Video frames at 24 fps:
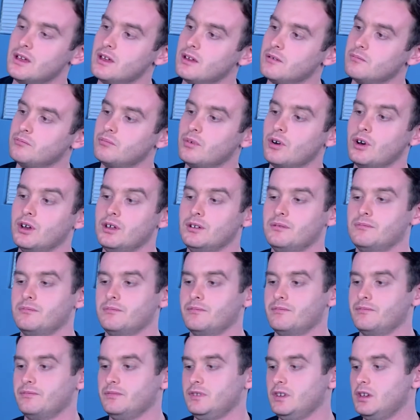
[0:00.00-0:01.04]
But,
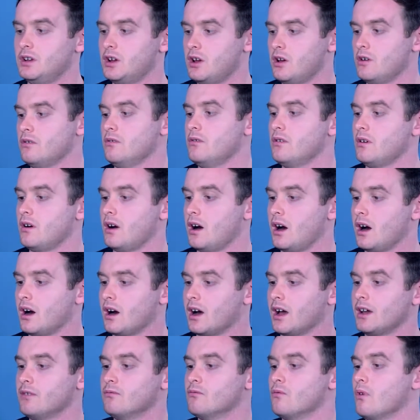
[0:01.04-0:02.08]
you know,
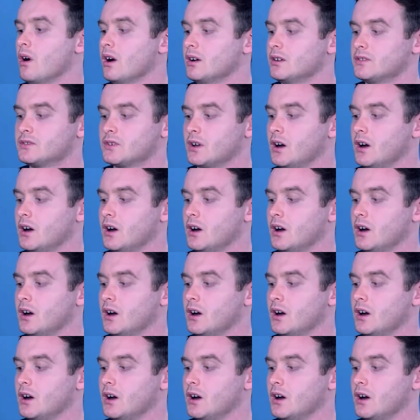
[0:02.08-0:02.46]
I want to